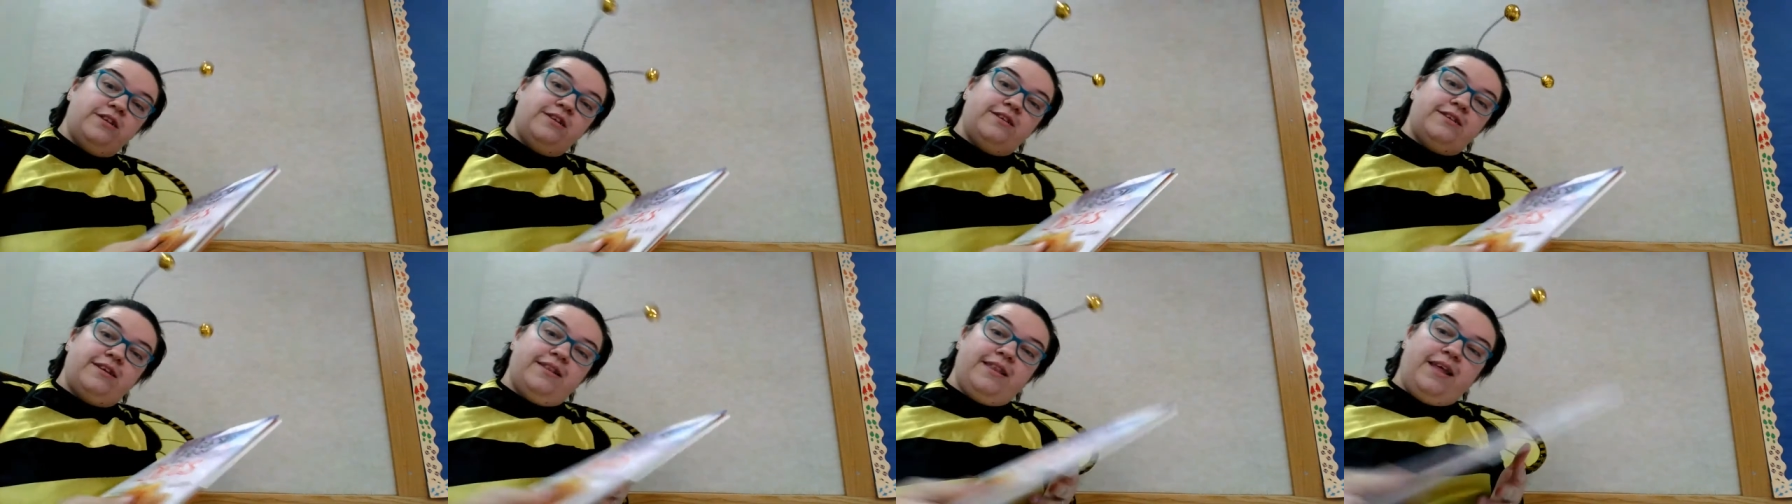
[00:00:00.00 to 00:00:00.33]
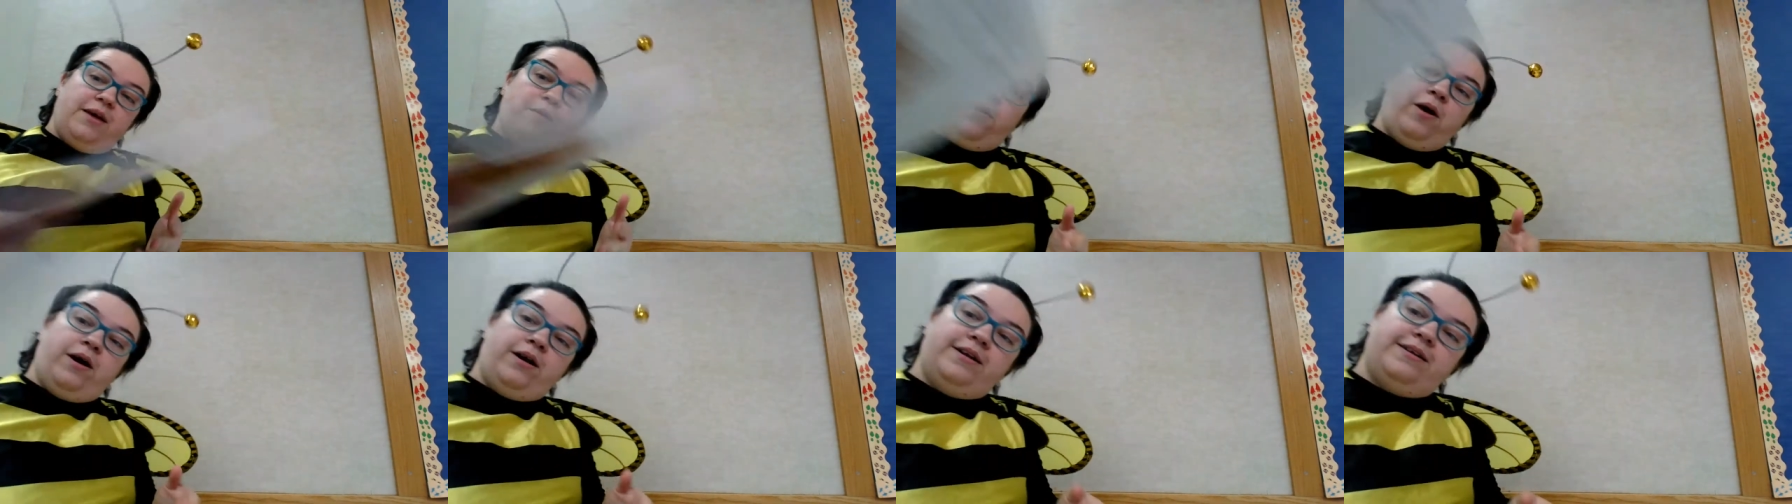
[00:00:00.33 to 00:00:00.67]
and they
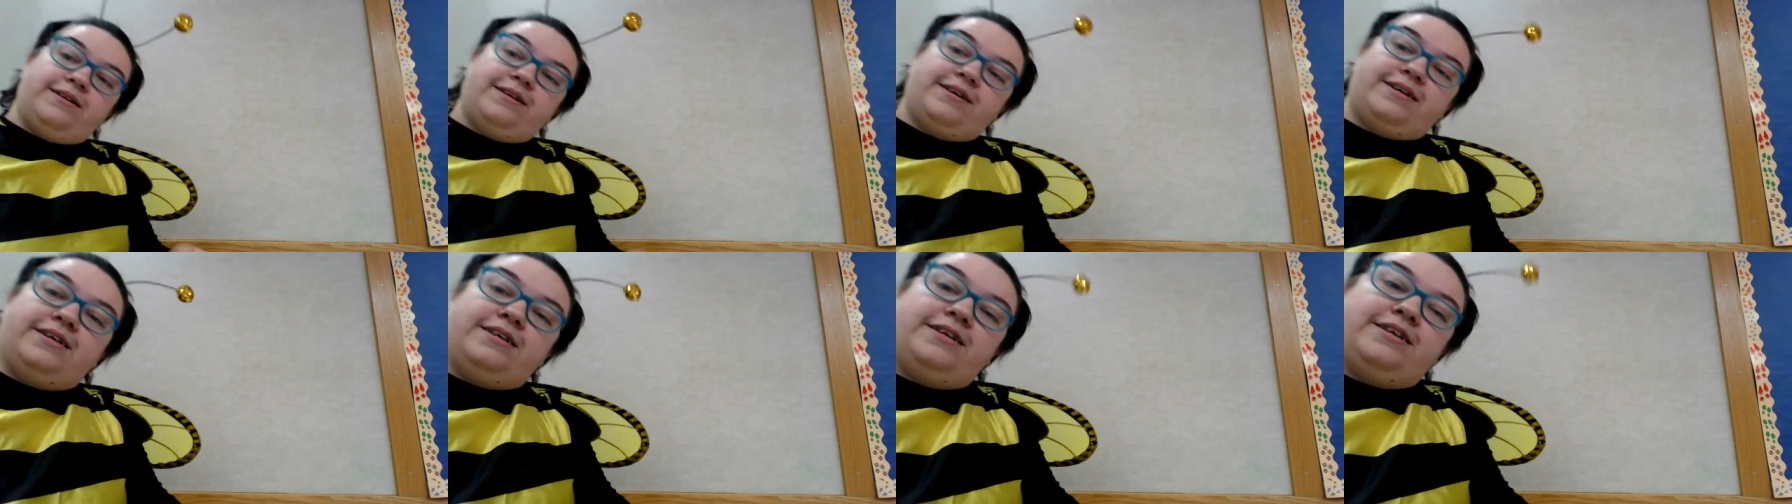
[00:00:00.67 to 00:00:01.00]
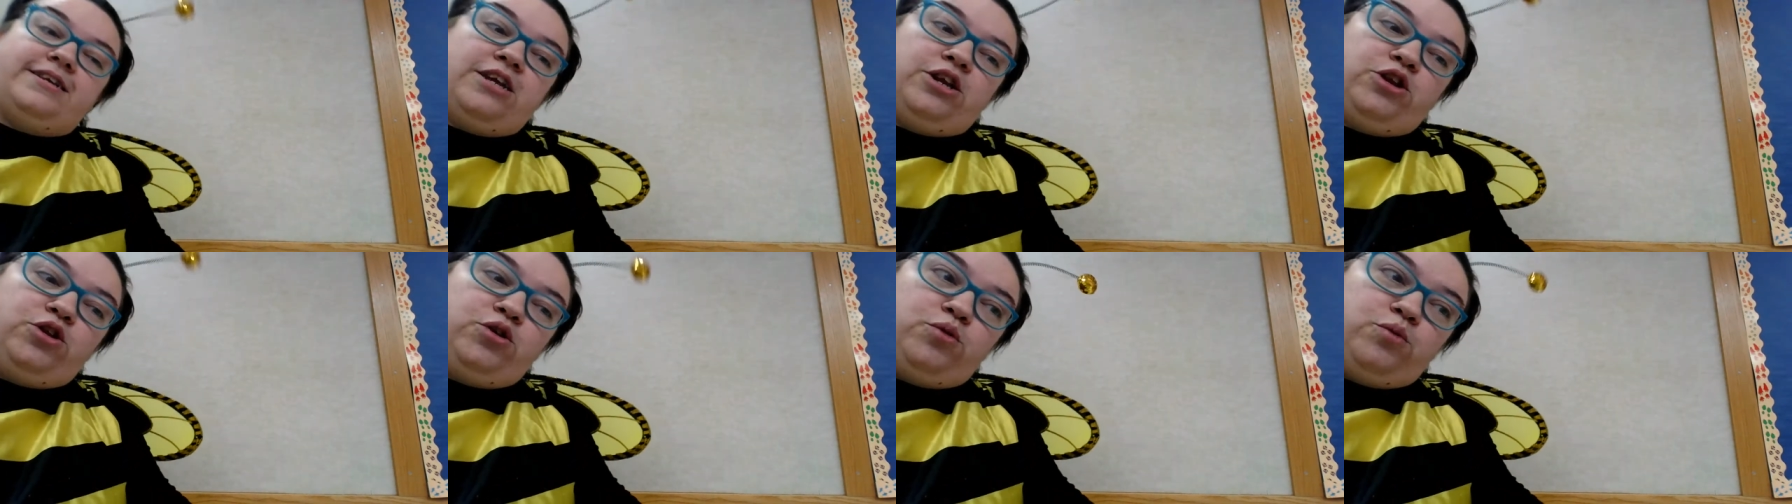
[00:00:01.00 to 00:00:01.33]
wanted to
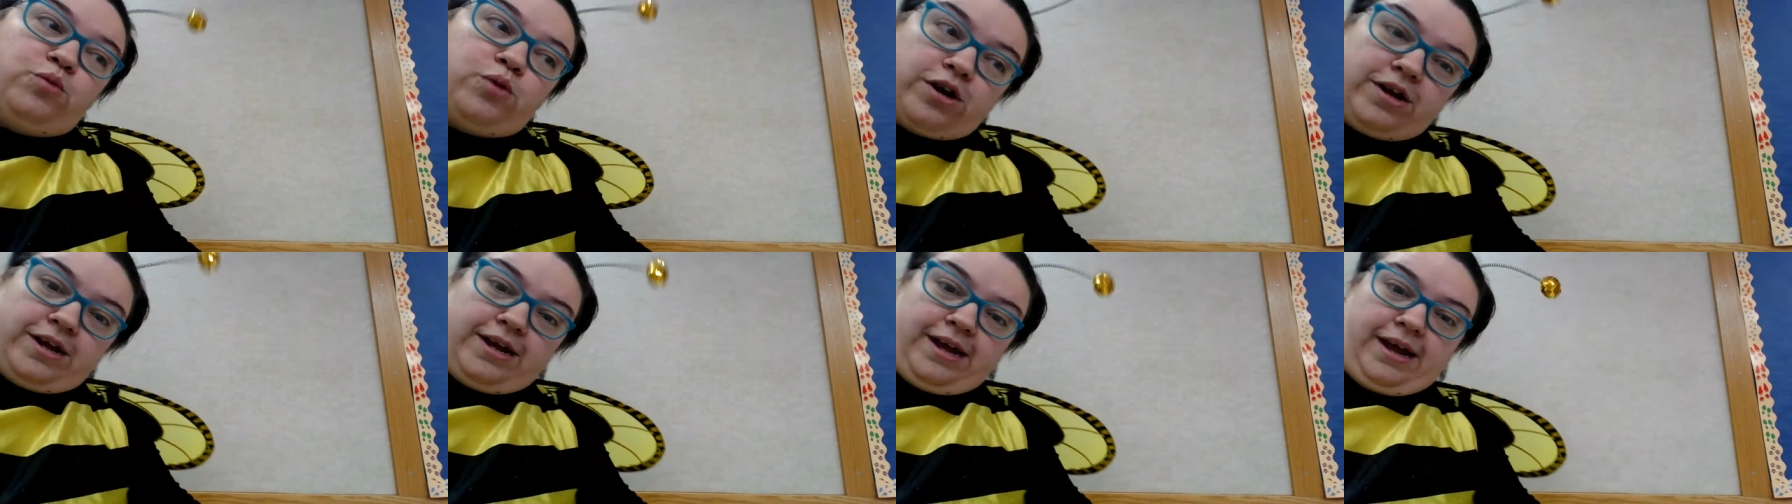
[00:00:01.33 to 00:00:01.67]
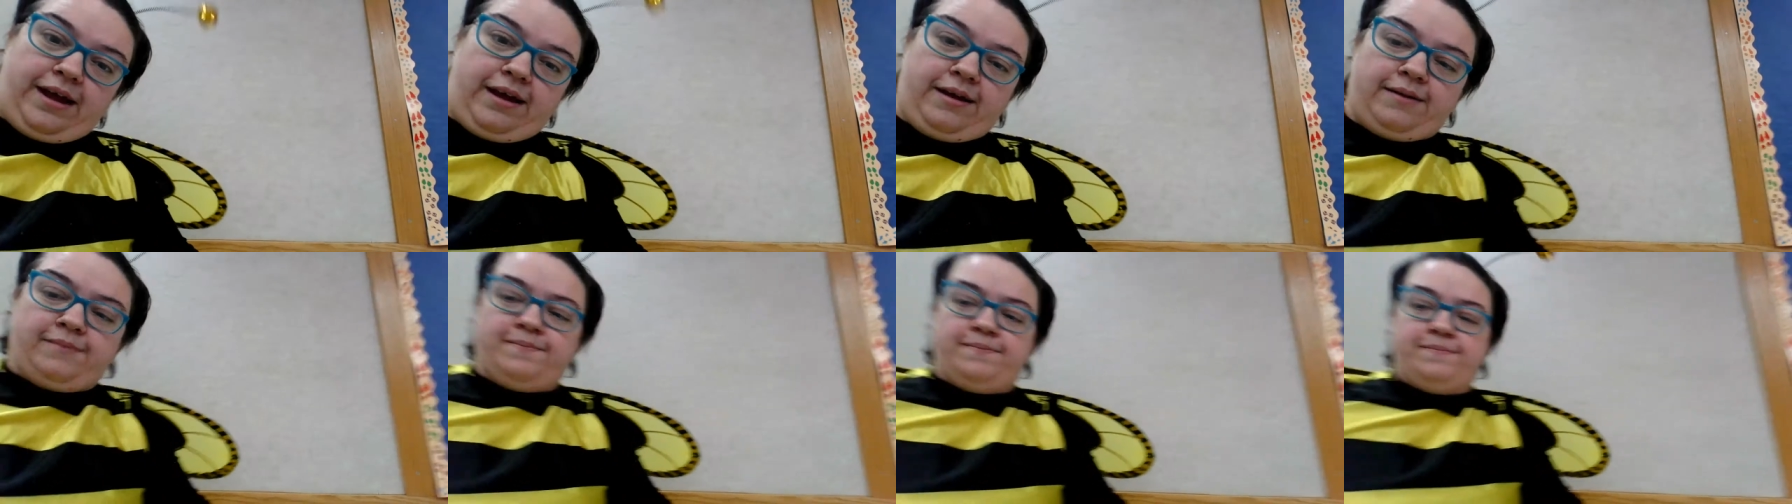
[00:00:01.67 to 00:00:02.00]
continue
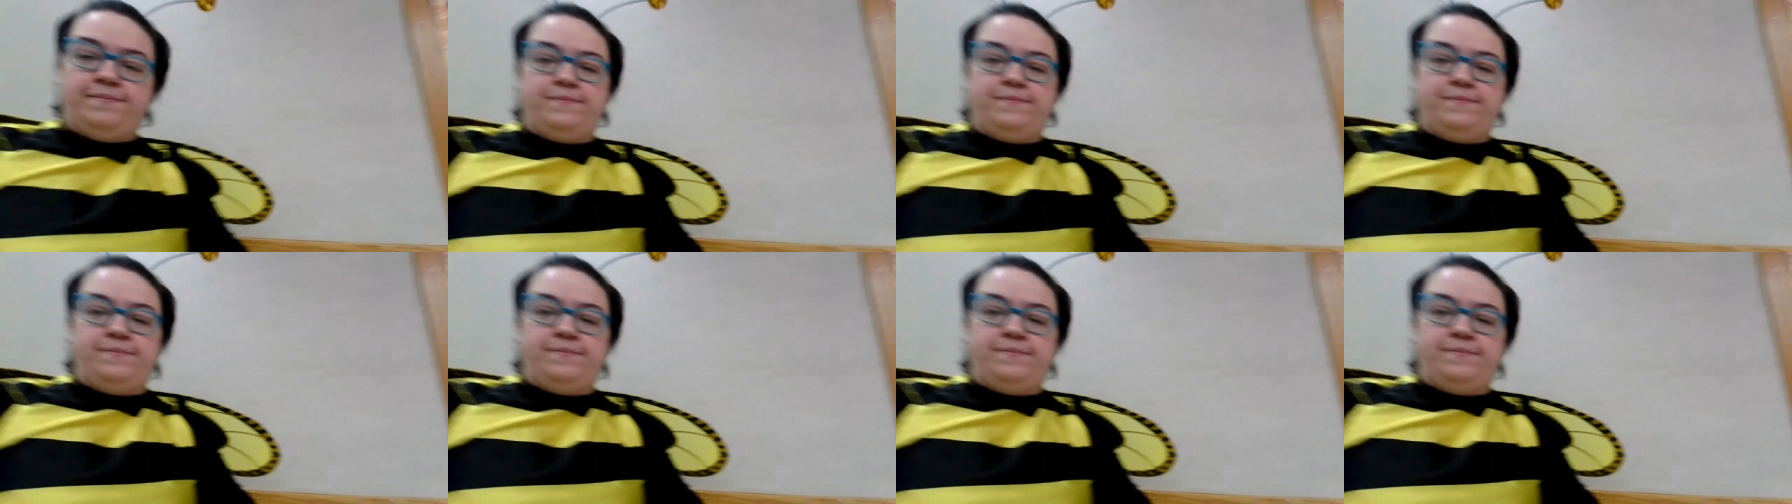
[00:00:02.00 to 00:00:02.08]
working